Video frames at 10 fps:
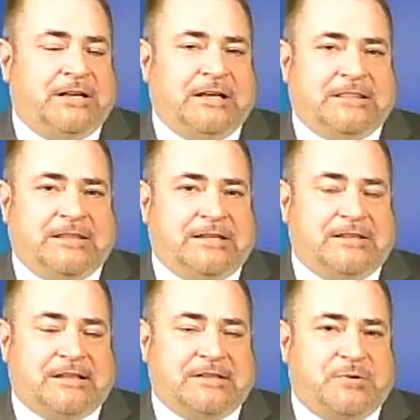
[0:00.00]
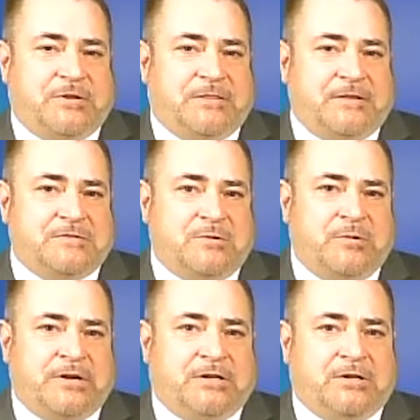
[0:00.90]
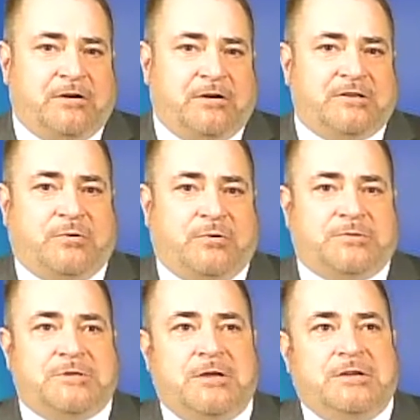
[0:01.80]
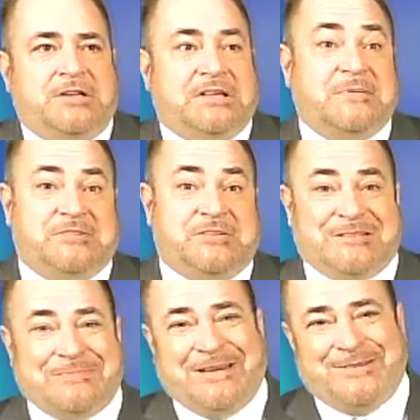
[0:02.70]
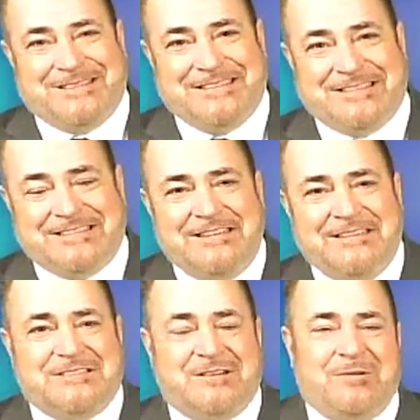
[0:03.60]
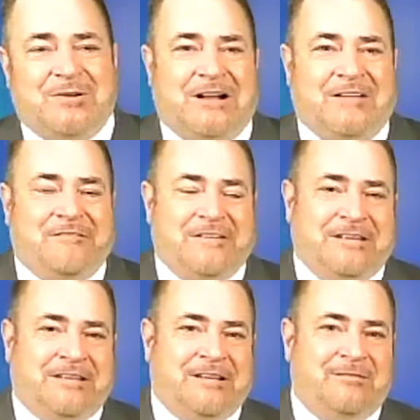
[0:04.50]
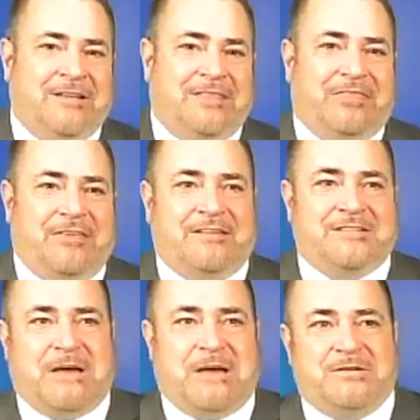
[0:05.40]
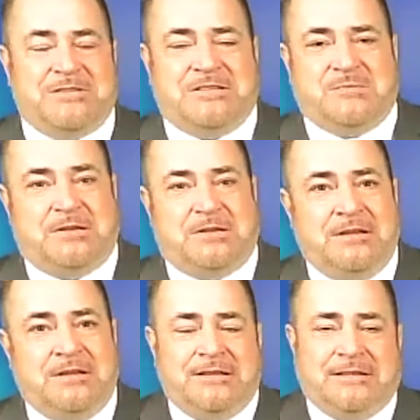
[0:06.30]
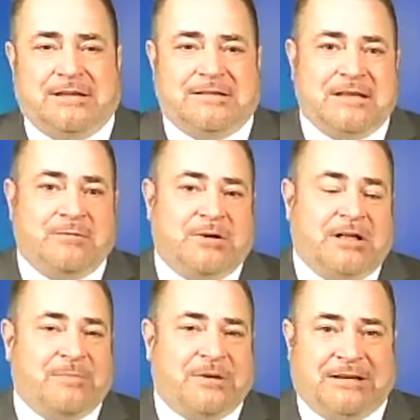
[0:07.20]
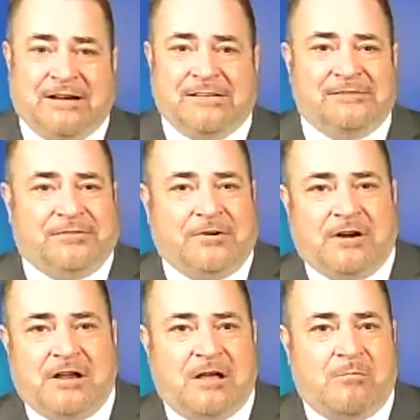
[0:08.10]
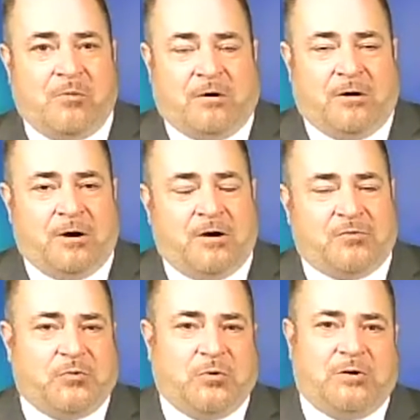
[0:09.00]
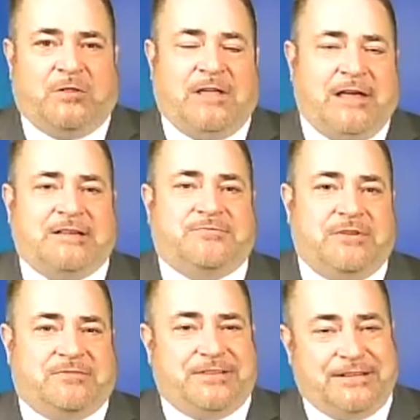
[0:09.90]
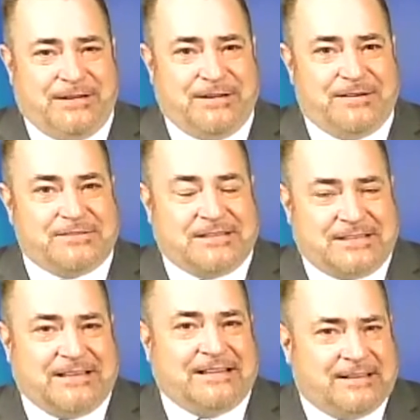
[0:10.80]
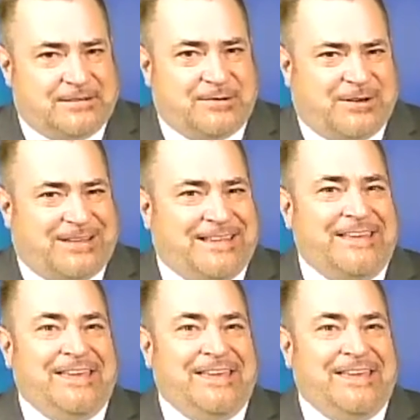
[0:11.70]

And I think that's one of the things where we encourage folks, especially spouses. So we're often dealing with a spouse they'd say, well, I've been caring for him or her for the last 50 years. I think I can do it.